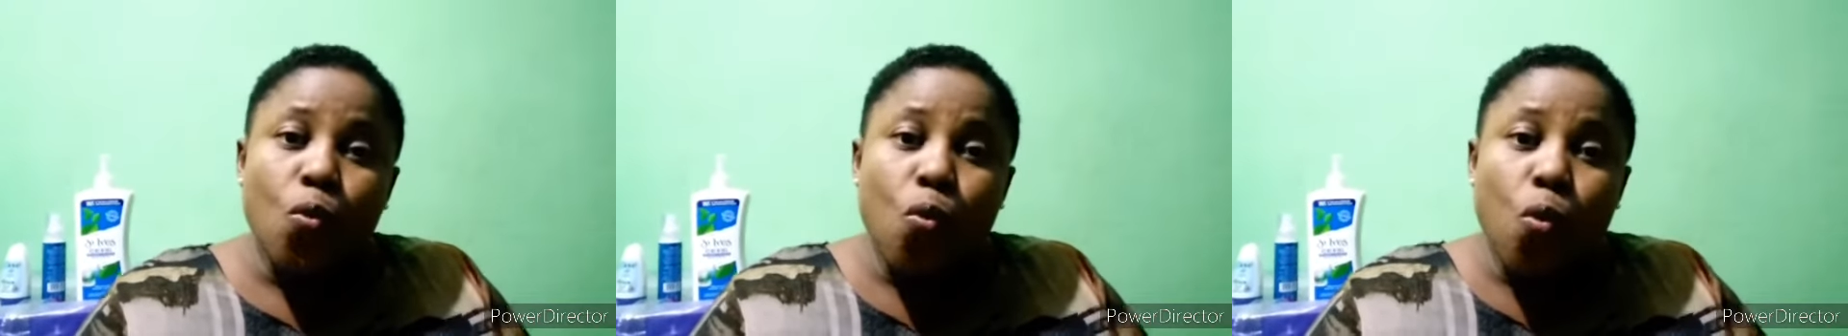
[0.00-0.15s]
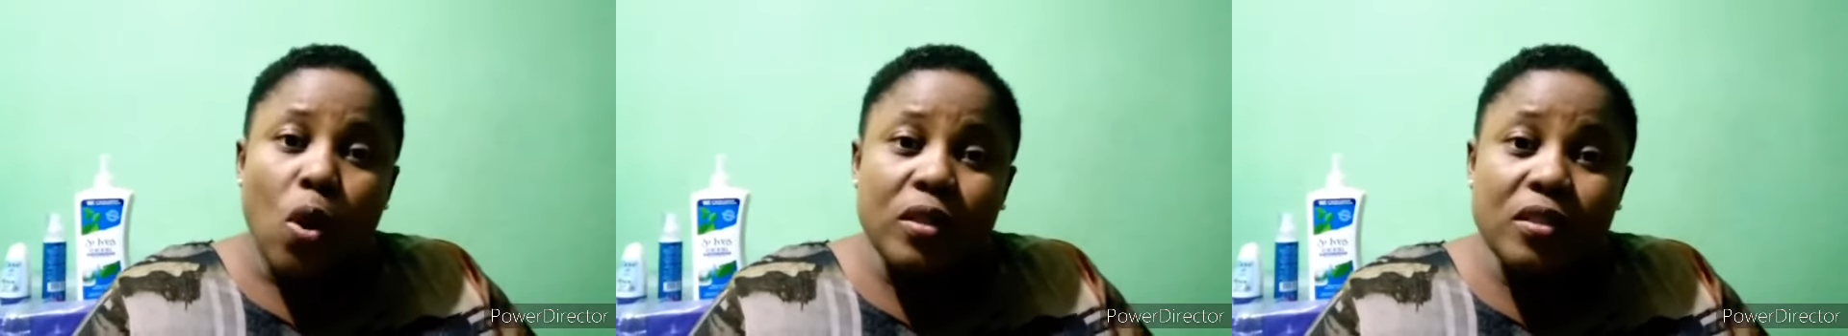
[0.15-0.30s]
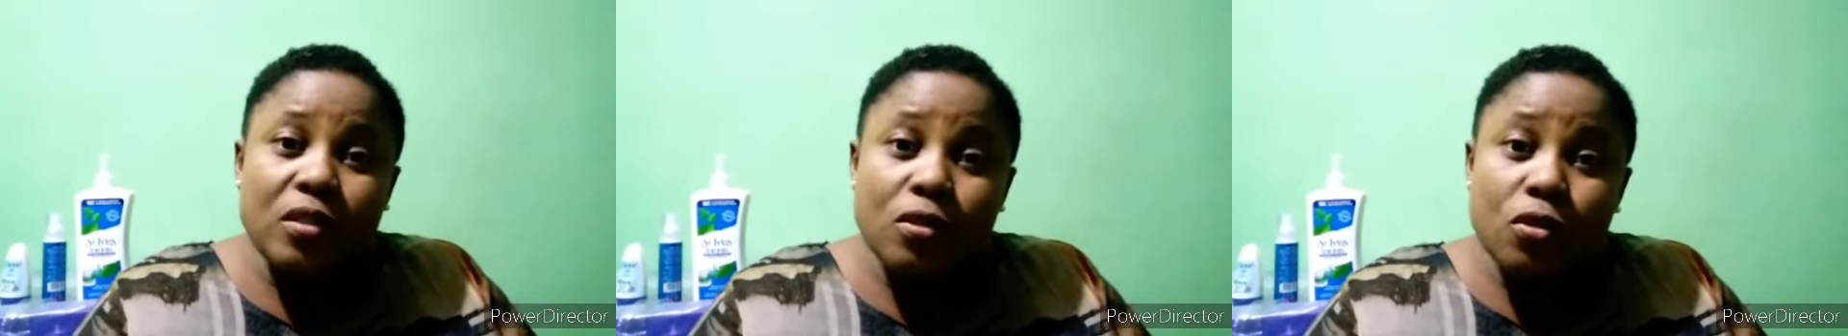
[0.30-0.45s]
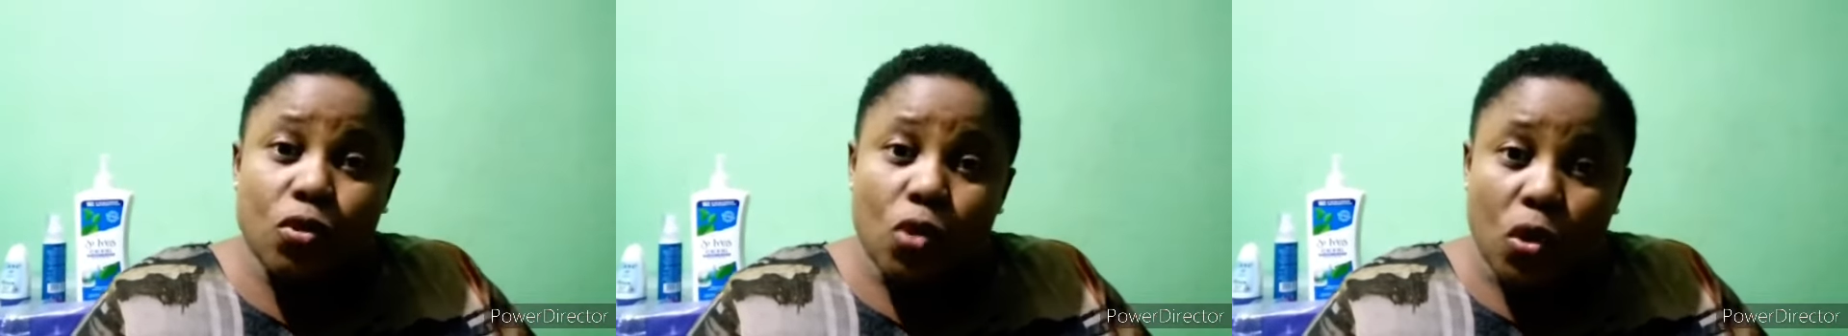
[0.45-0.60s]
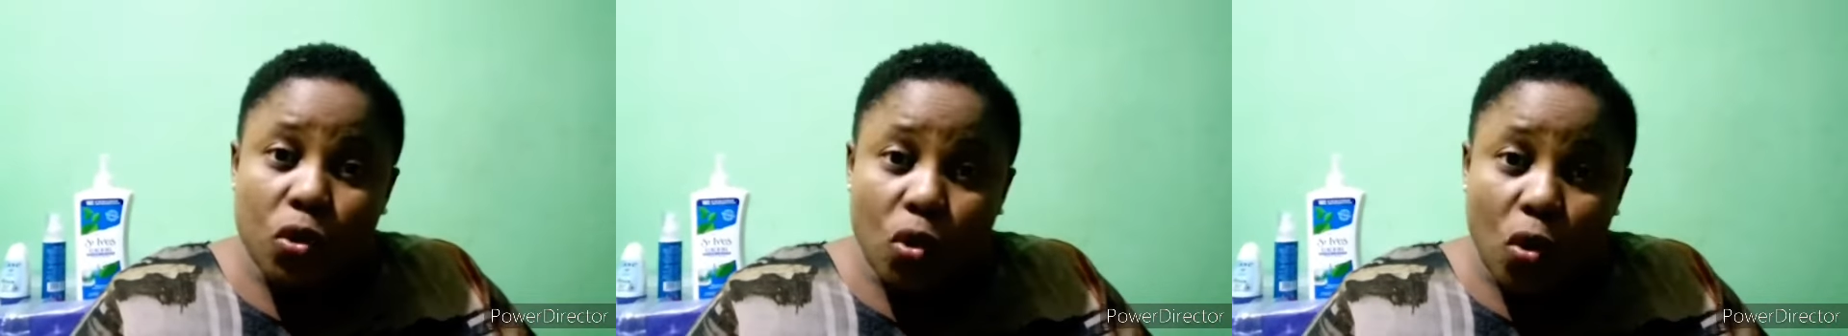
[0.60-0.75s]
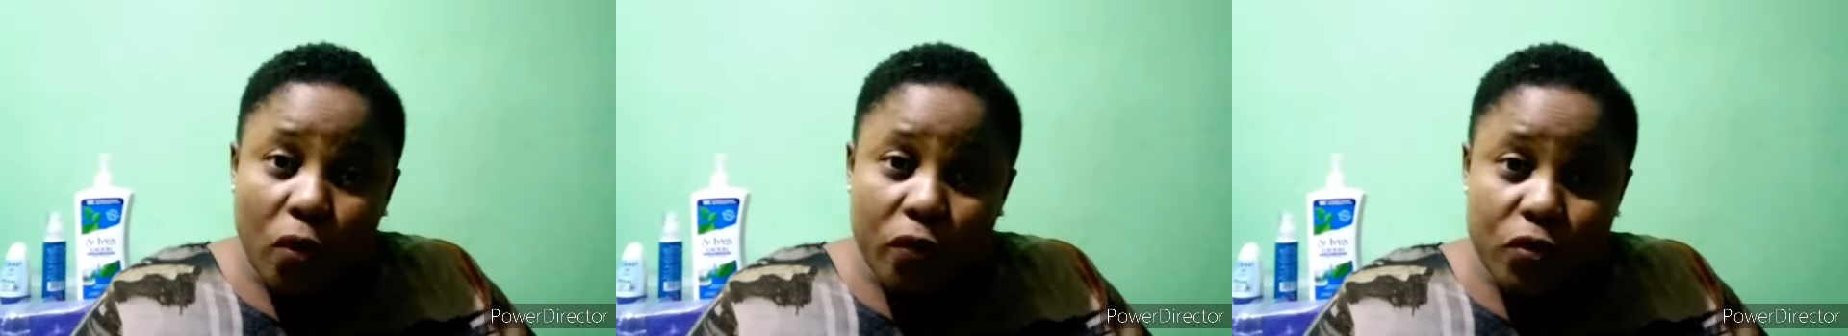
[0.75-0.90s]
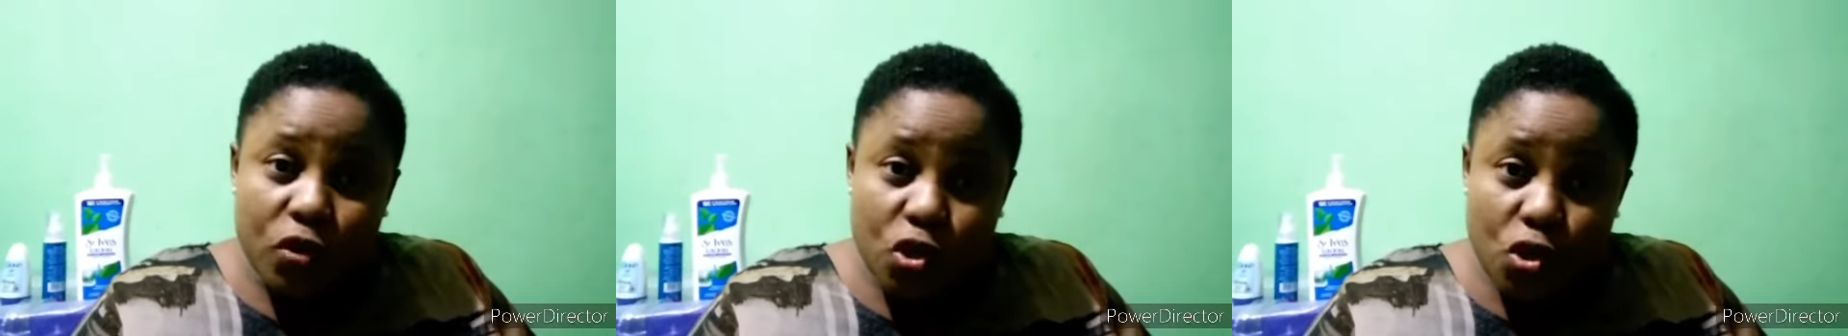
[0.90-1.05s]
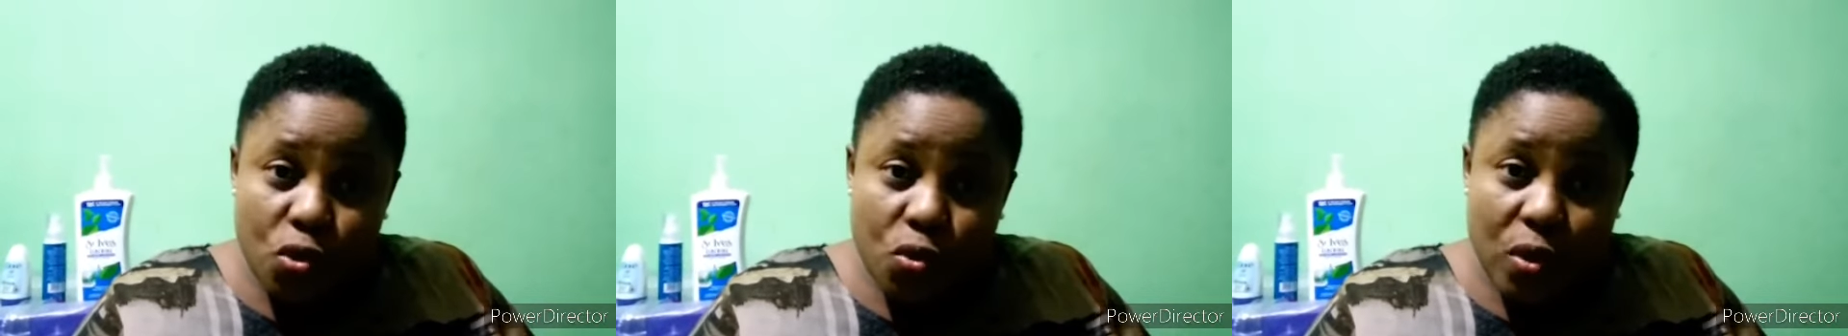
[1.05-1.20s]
What sort of